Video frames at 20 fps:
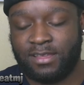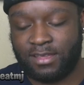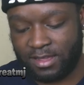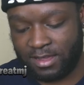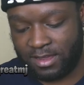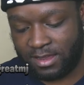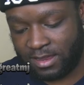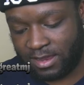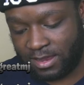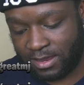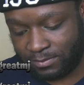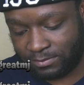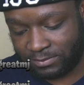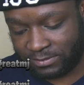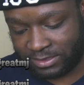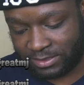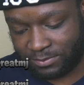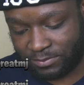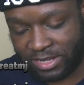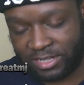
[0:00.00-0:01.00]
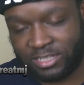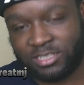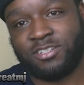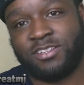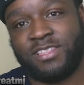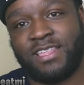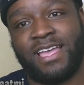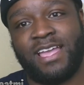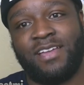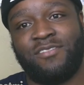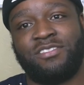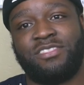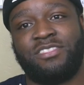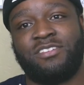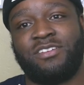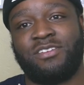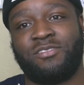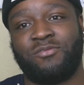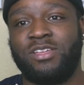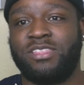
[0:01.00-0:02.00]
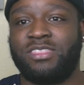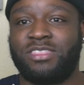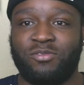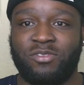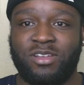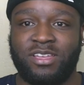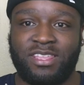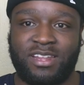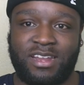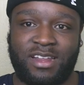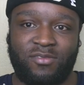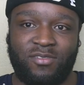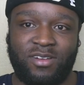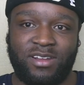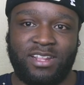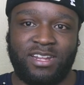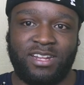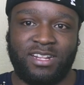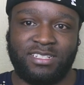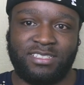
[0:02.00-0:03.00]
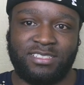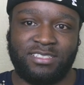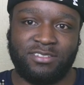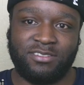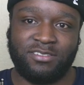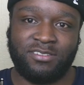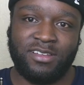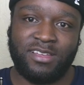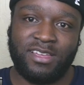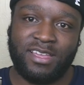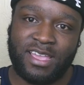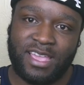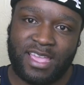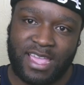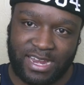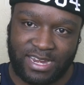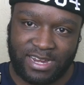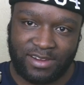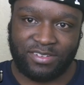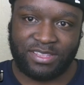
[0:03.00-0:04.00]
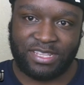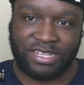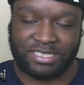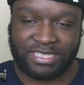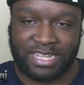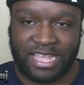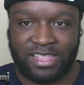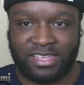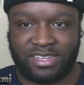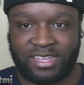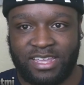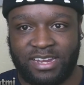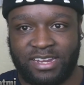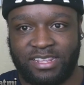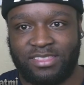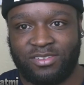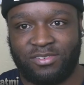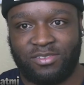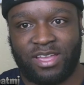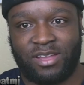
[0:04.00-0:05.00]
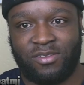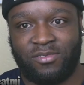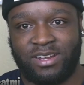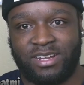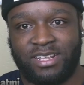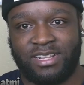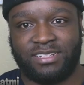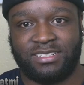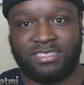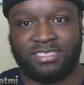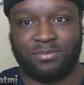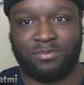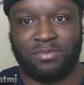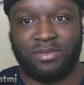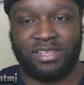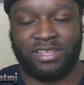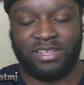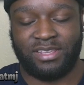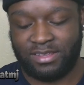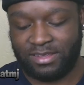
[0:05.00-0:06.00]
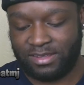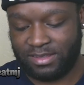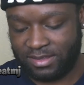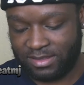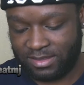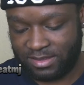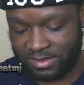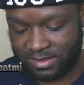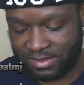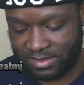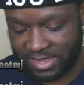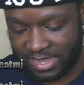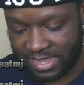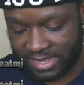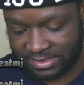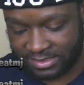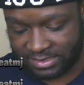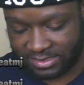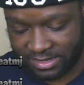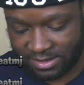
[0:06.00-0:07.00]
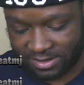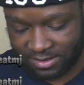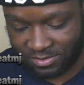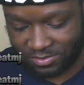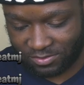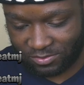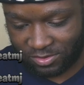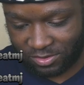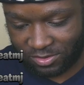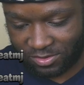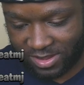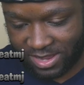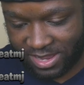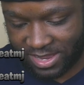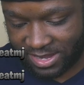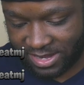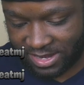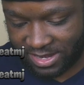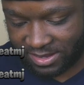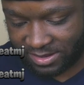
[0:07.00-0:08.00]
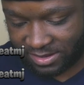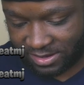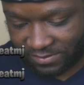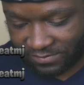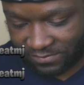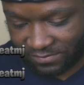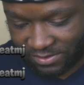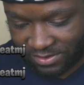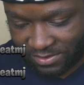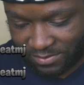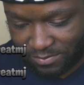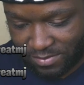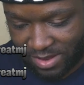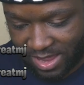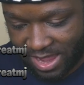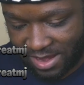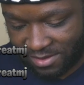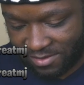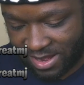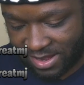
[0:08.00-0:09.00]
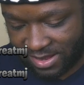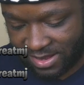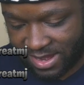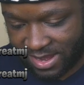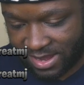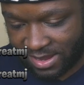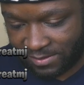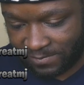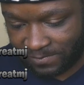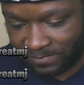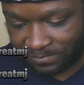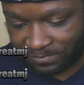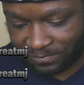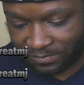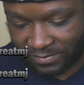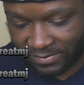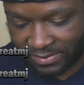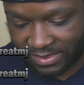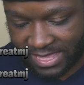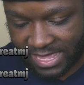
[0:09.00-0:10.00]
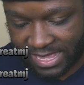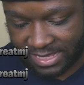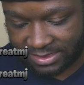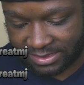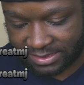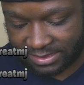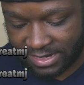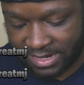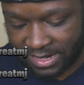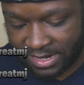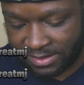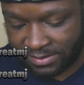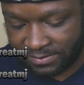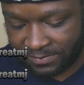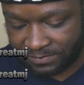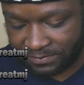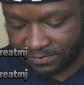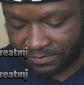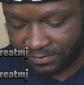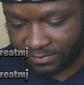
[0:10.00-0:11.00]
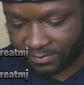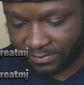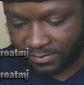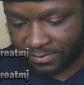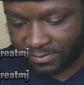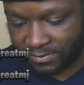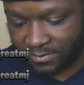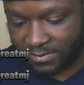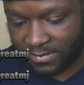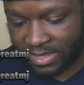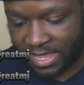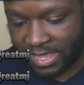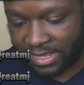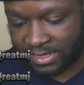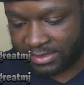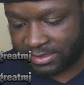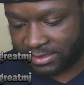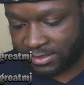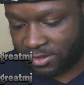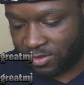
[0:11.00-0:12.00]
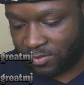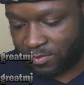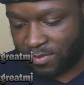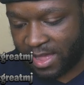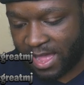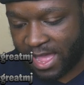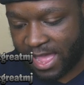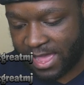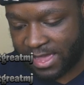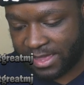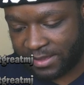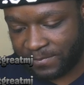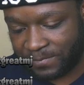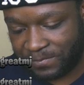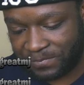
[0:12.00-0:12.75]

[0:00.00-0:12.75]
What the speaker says: to make sure that everything went the way that I wanted it to, and everything's allocated the way I want it to be. And so we'll go ahead and confirm buy right now. That's done. And so by